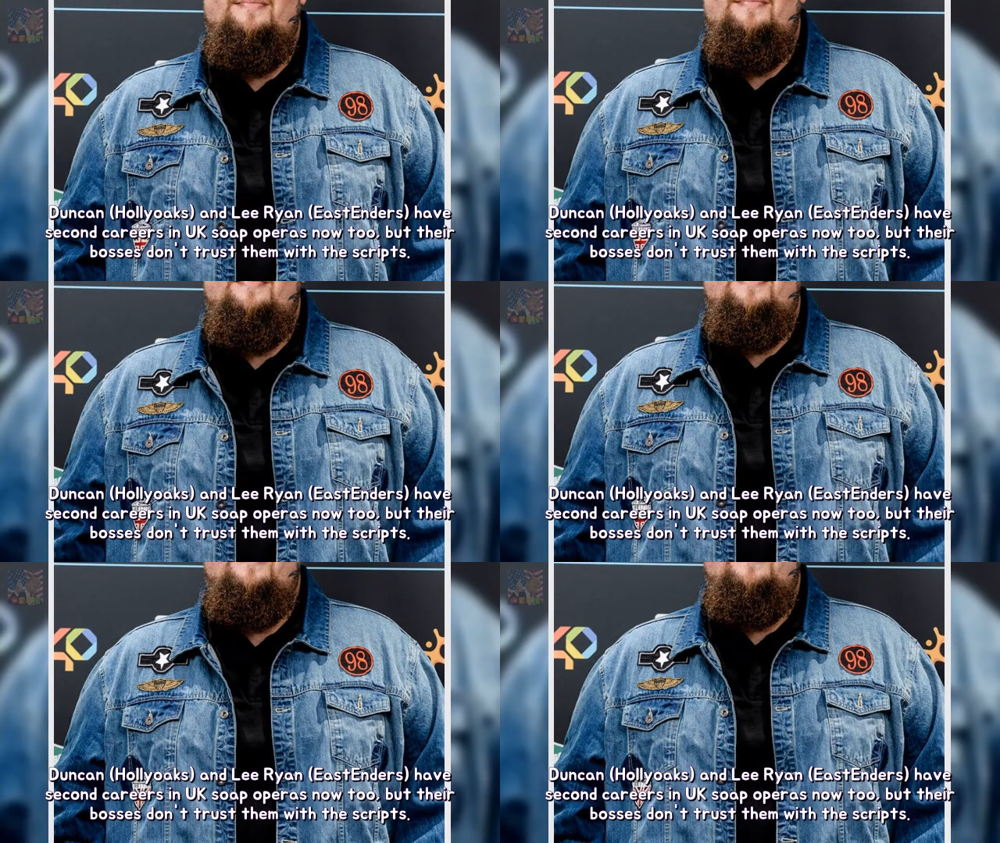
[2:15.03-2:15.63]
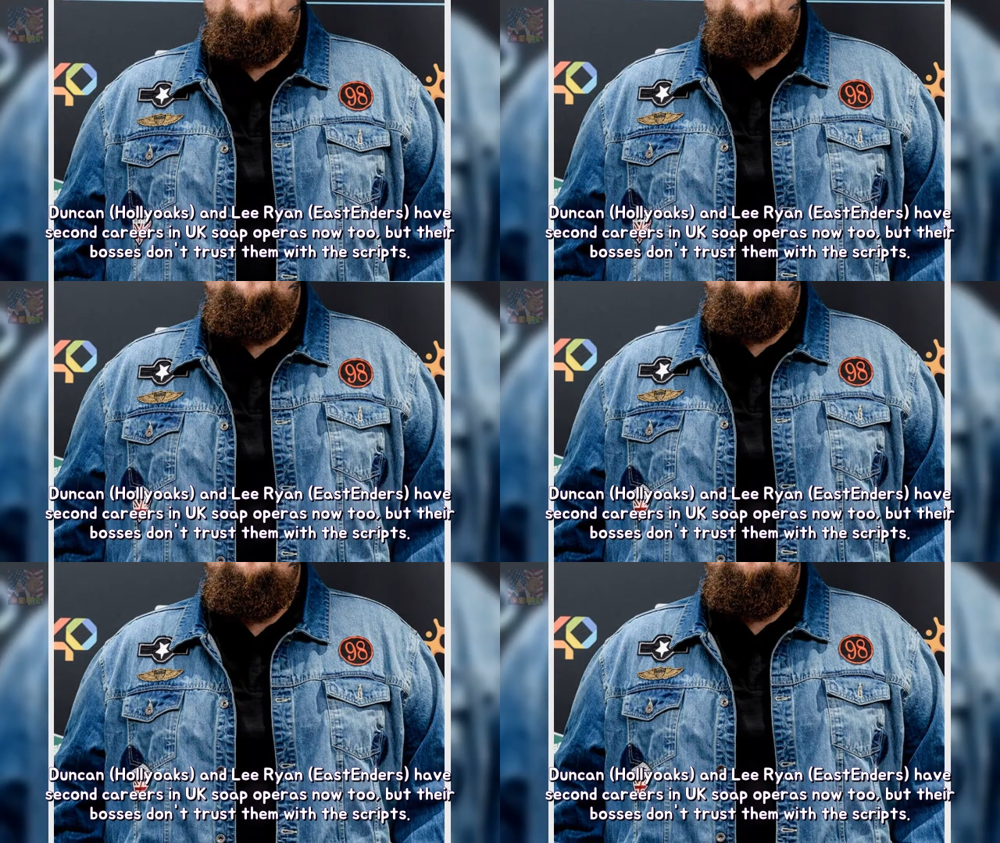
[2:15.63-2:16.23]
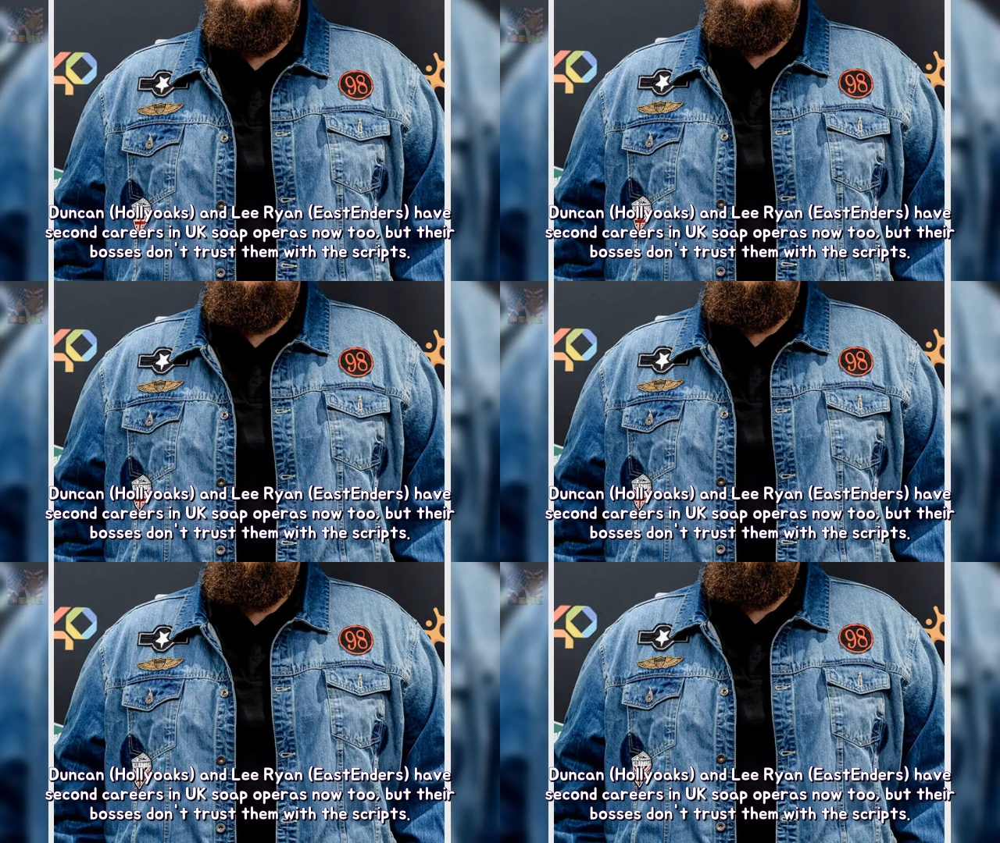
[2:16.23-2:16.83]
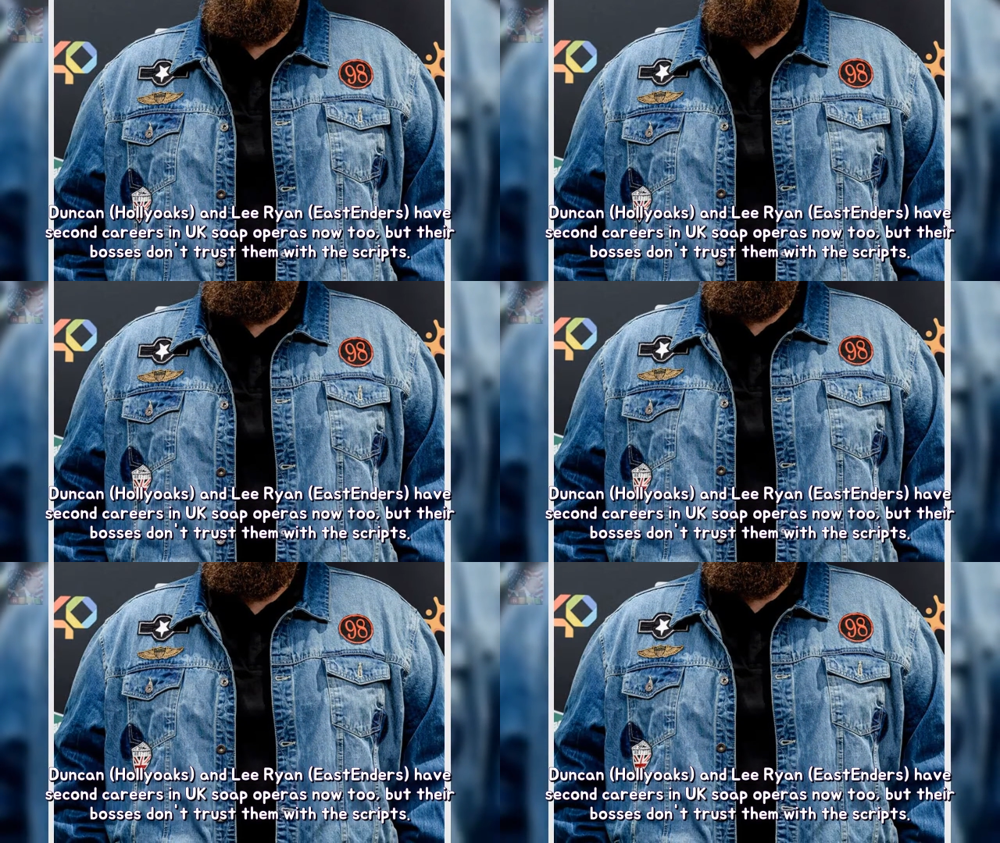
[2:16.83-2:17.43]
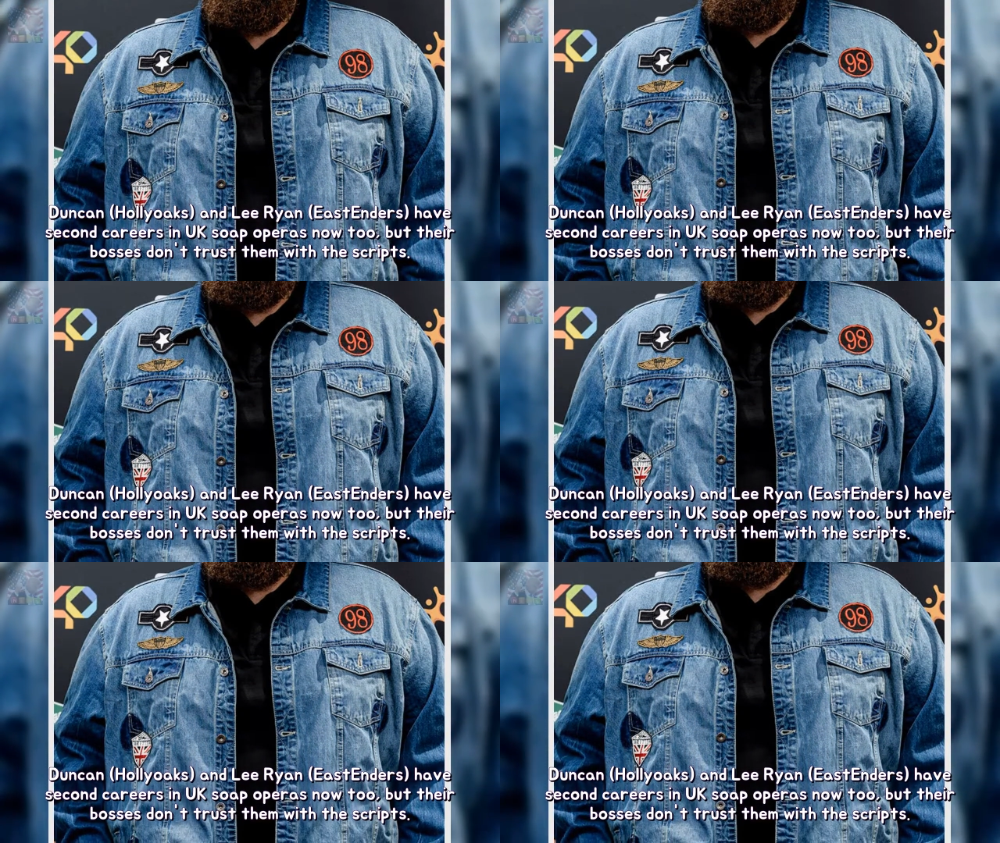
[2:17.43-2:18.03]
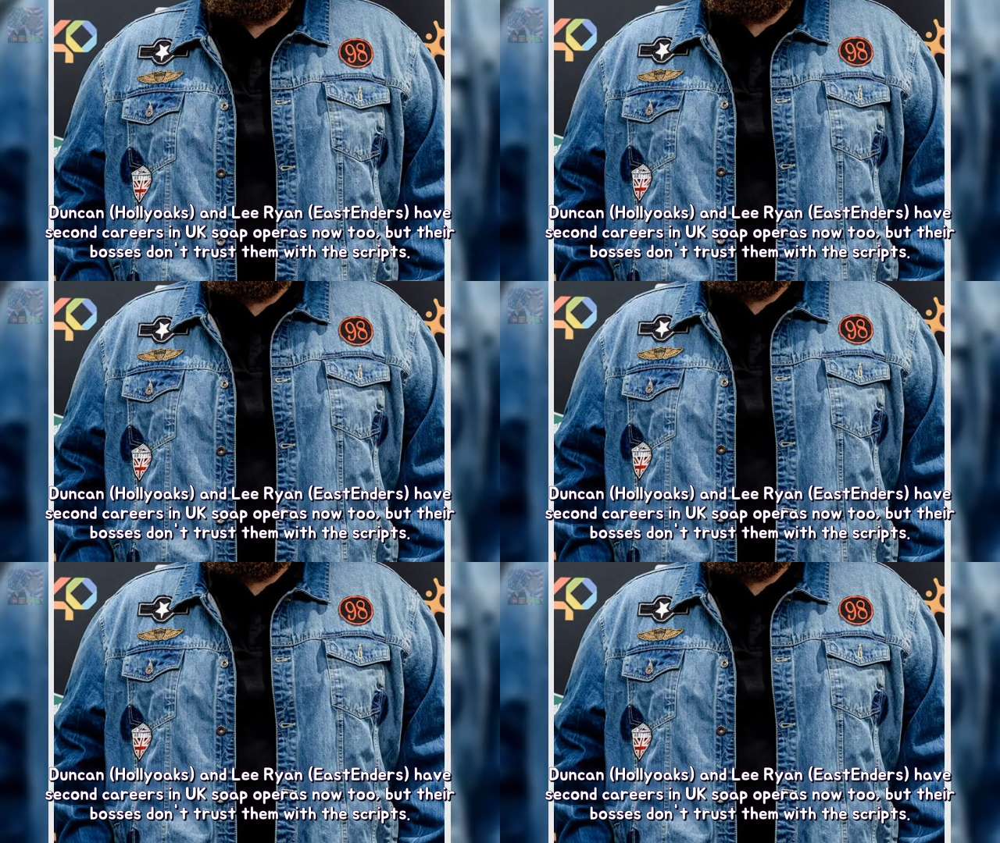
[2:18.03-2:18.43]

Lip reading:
[unreadable: no face in view]